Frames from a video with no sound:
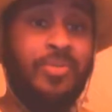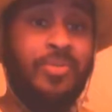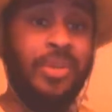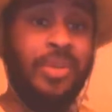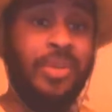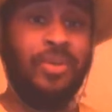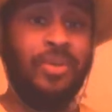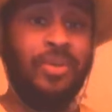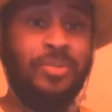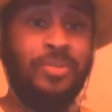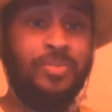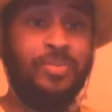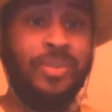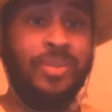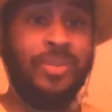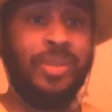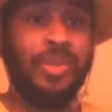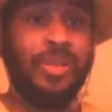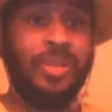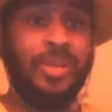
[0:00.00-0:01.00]
vehicle,
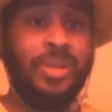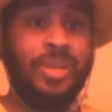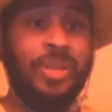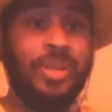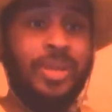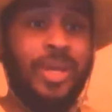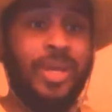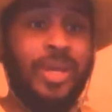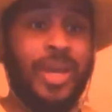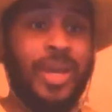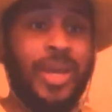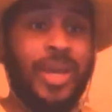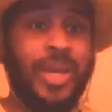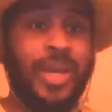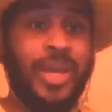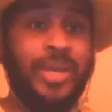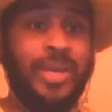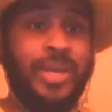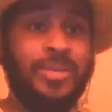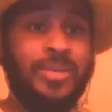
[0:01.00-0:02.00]

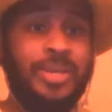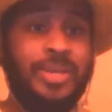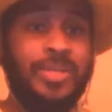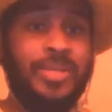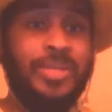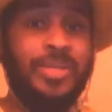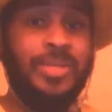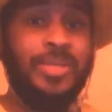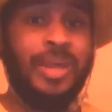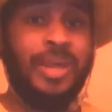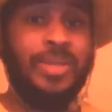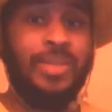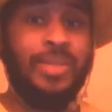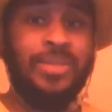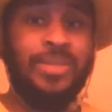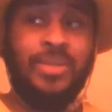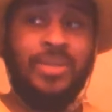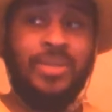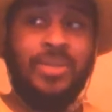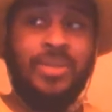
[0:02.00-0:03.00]
and he
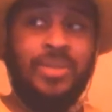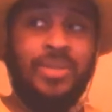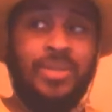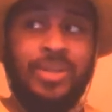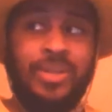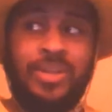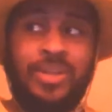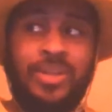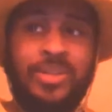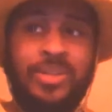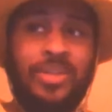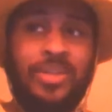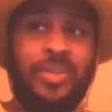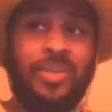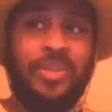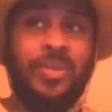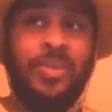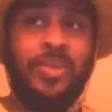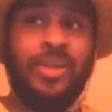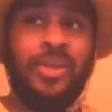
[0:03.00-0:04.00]
comments,
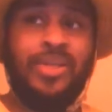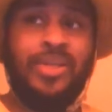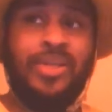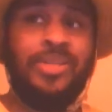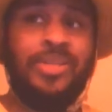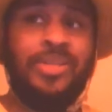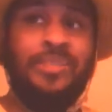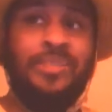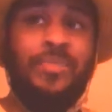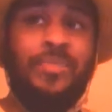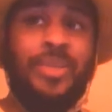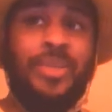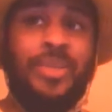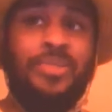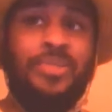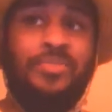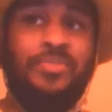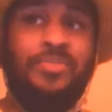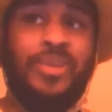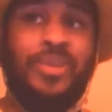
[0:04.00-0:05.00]
"Where did they get this
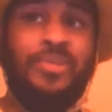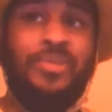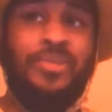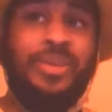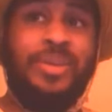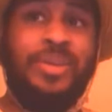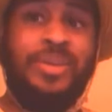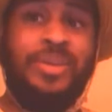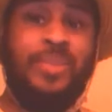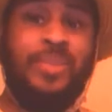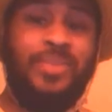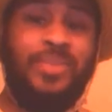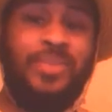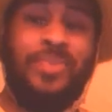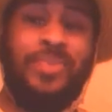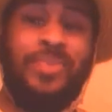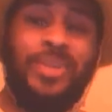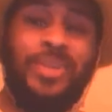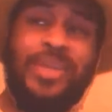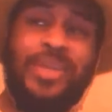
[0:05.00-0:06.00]
information from? Man, I
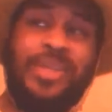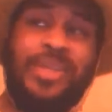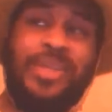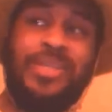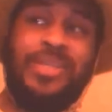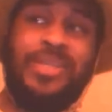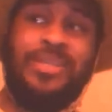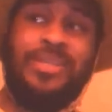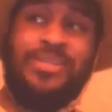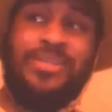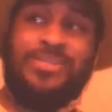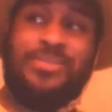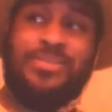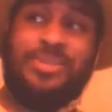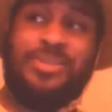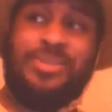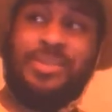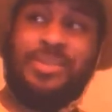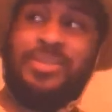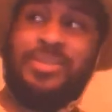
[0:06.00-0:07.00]
mean, where did they get this,
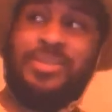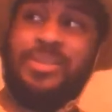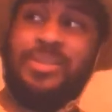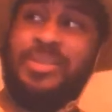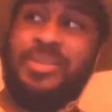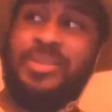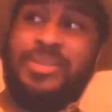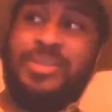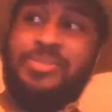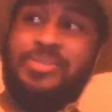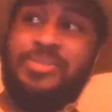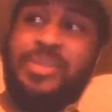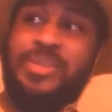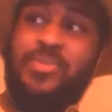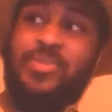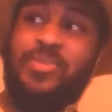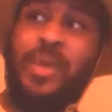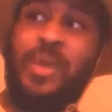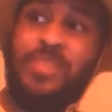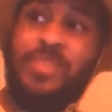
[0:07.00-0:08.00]
this
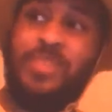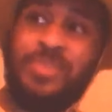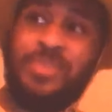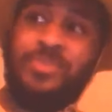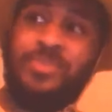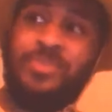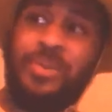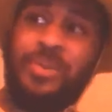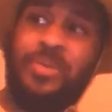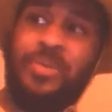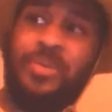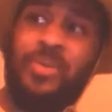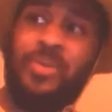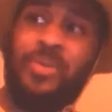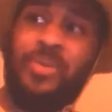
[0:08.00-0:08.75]
these weapons from?